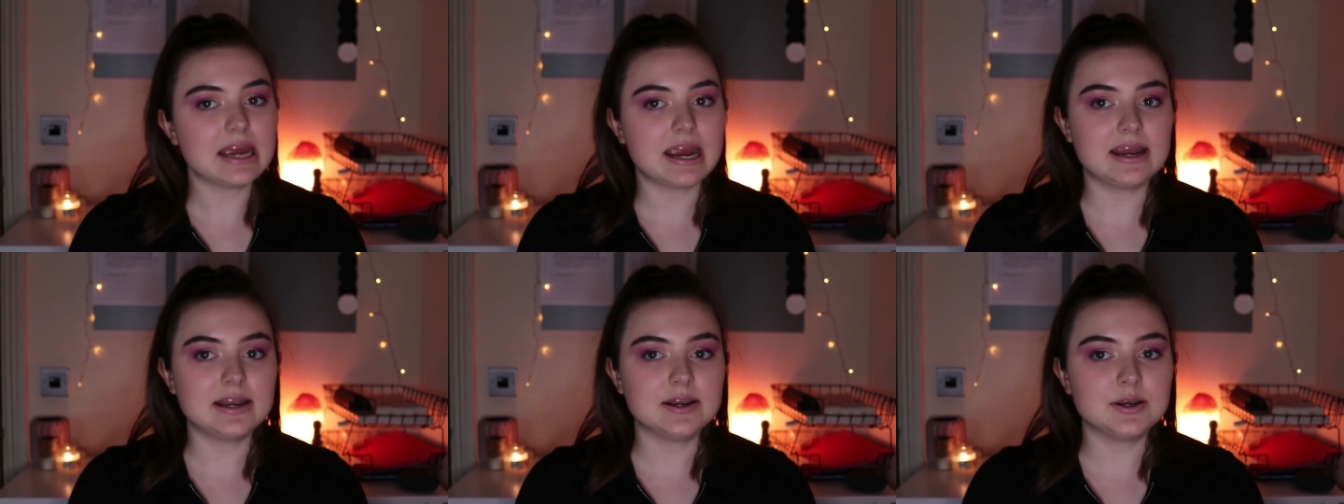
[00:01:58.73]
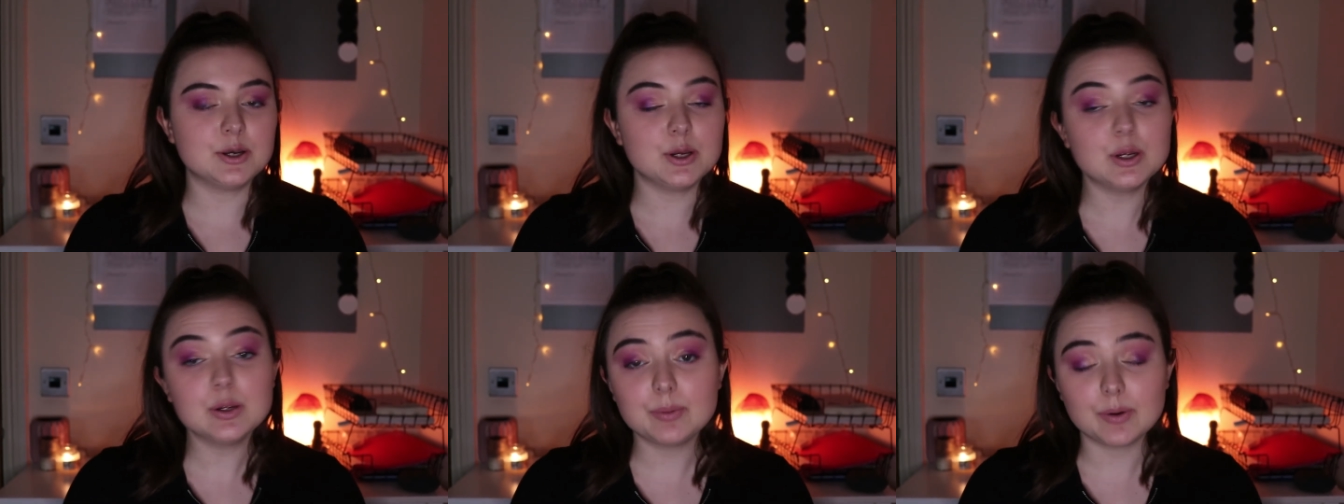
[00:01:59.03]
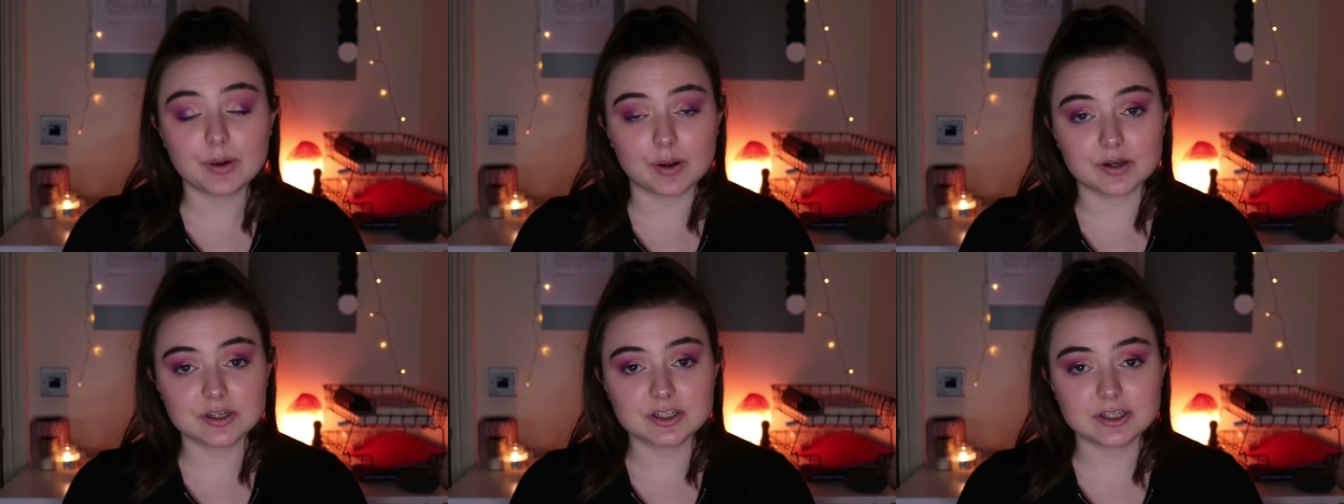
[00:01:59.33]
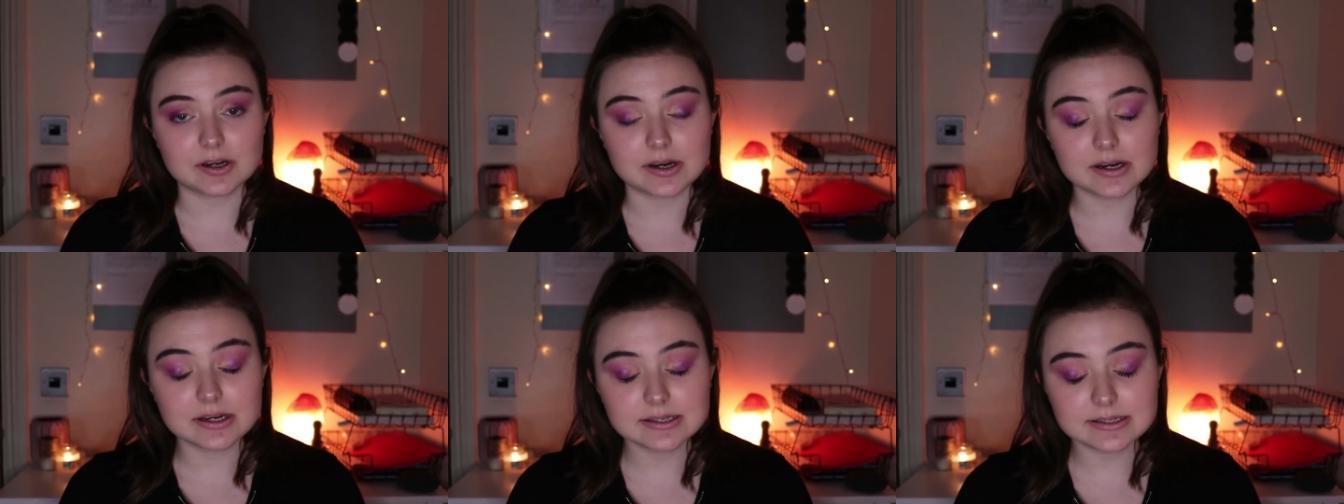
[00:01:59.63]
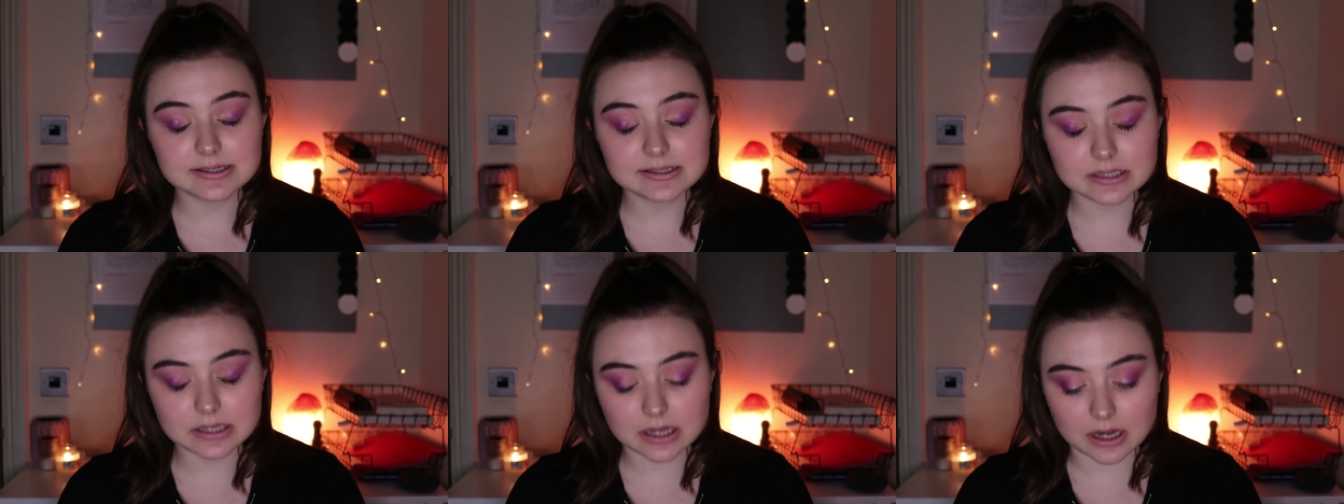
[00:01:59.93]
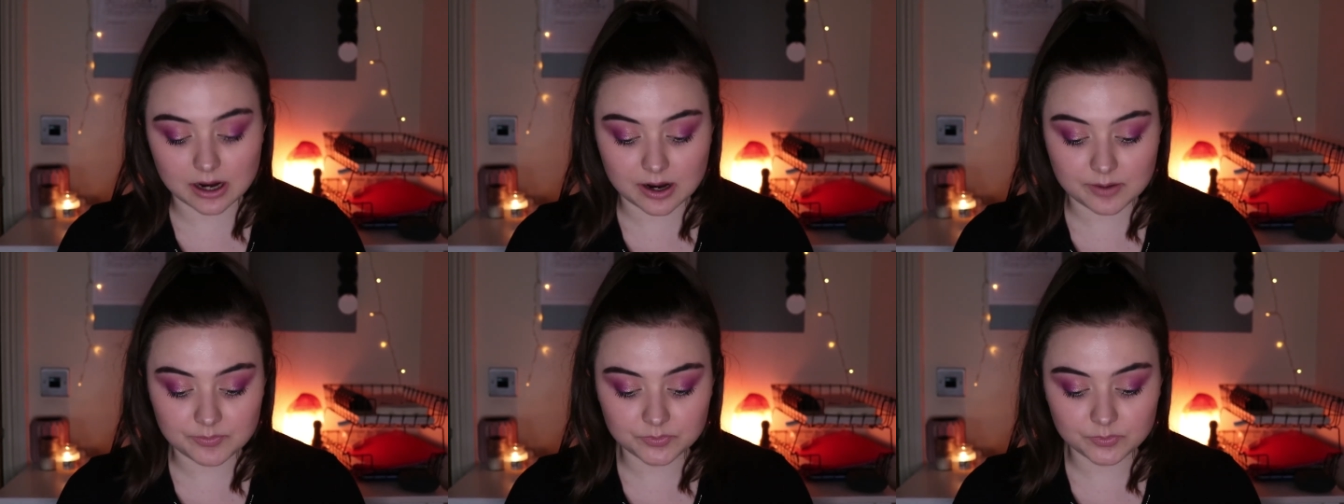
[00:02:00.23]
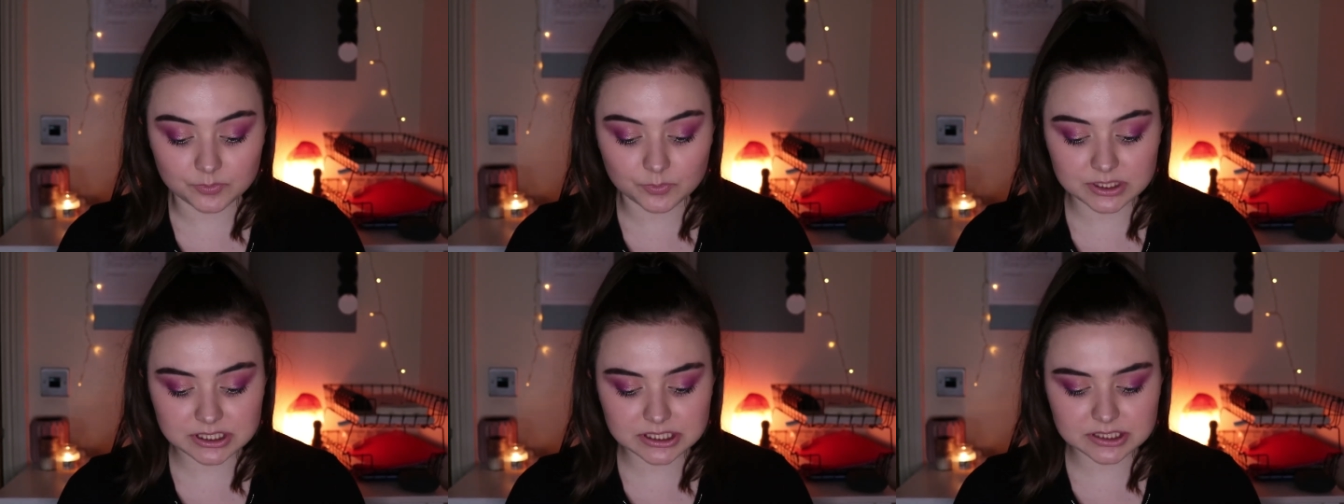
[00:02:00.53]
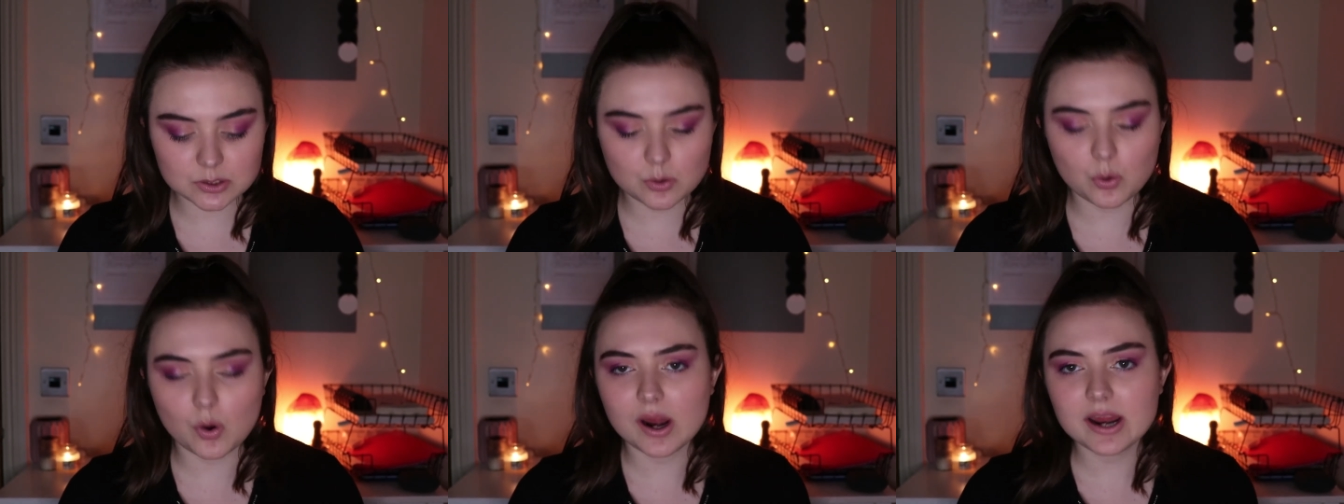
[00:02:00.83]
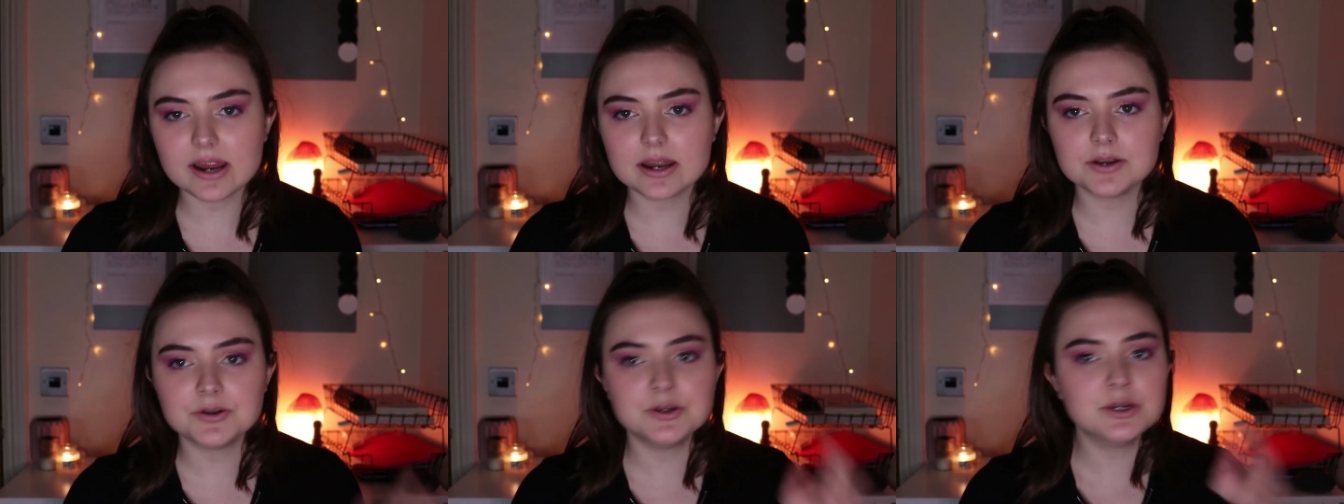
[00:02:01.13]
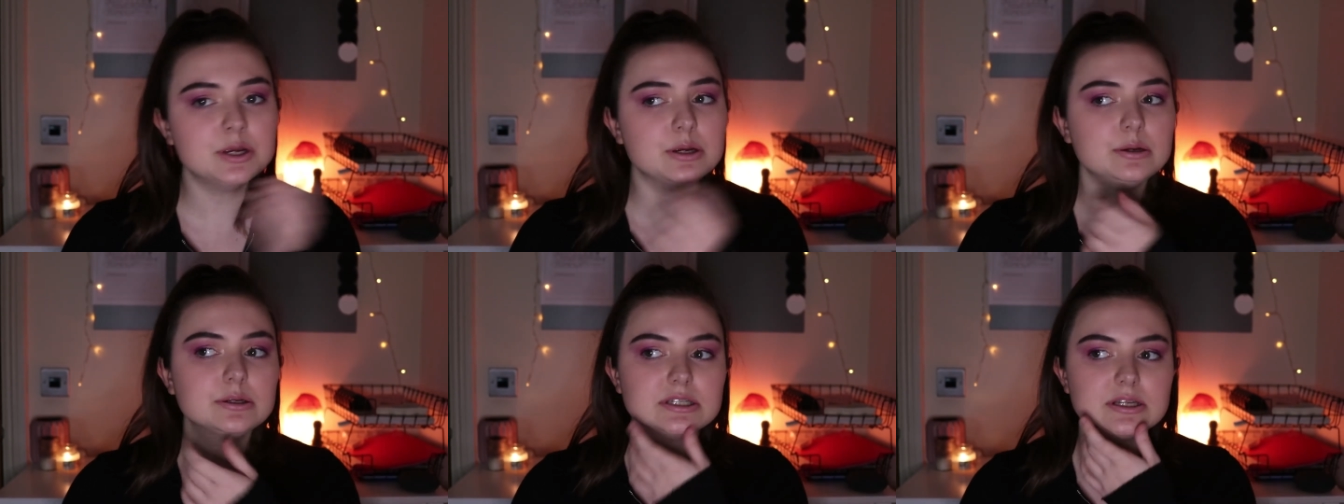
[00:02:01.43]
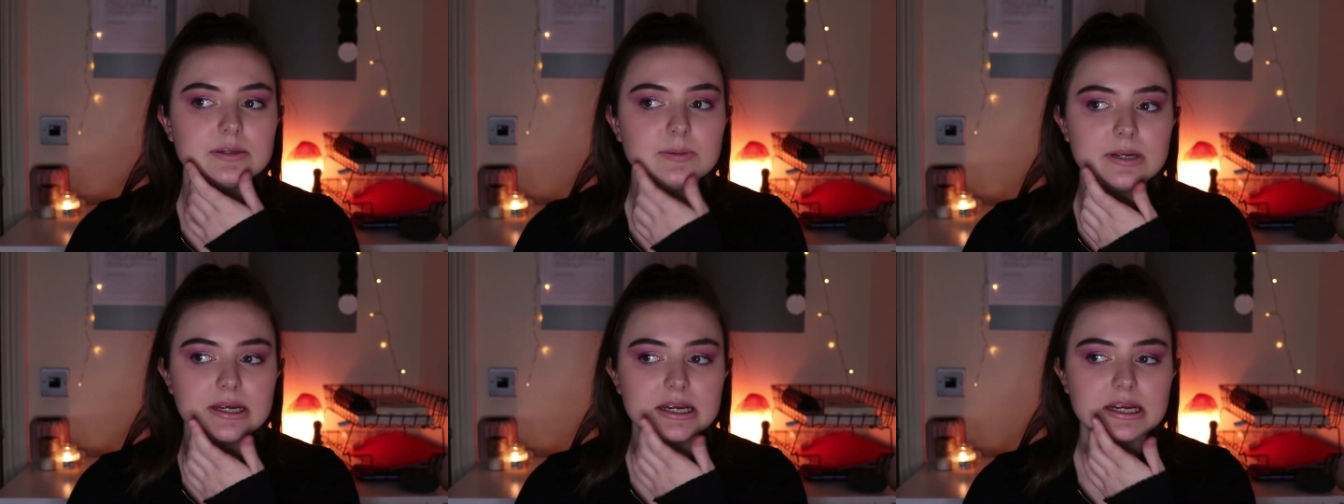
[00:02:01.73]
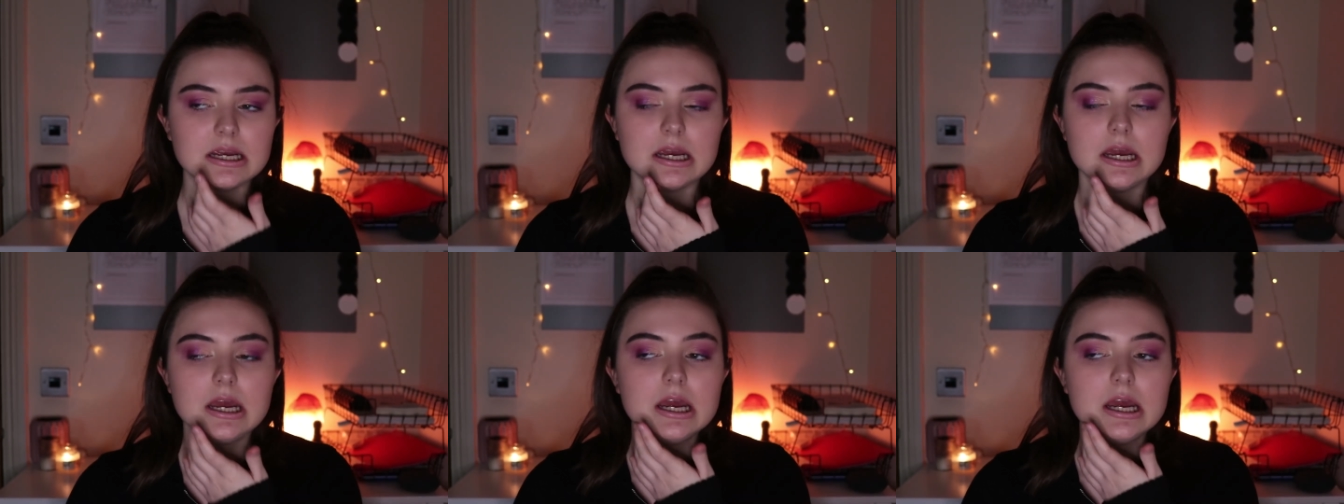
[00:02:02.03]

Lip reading: a new purchase, which is quite new to me.